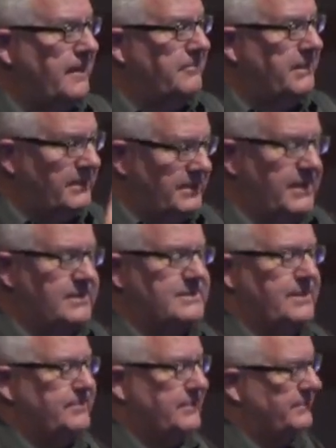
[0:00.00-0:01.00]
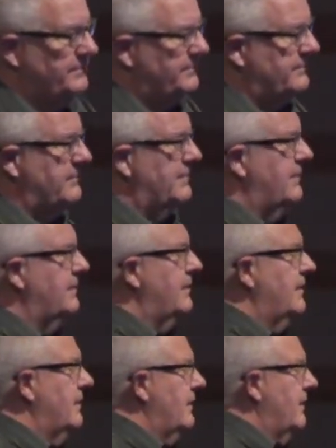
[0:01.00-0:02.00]
But I'll tell you something.
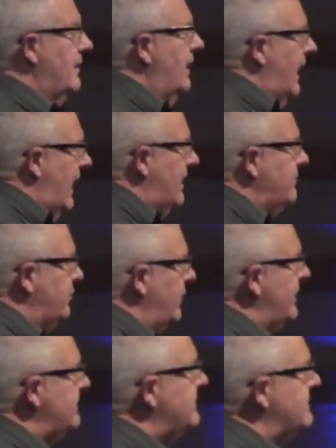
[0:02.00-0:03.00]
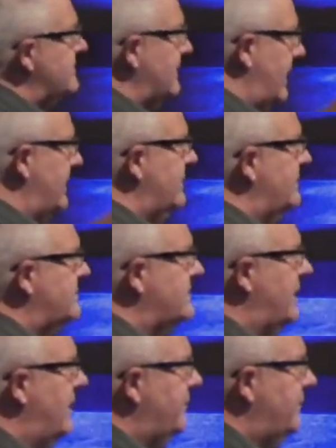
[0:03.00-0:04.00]
I've read this kind of
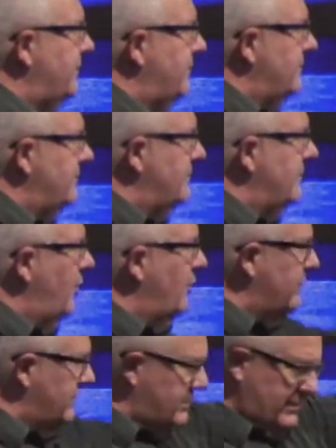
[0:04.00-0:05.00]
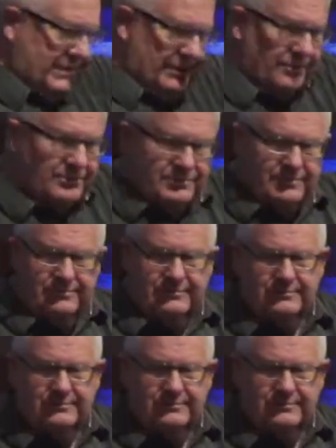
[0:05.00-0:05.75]
stuff over the years.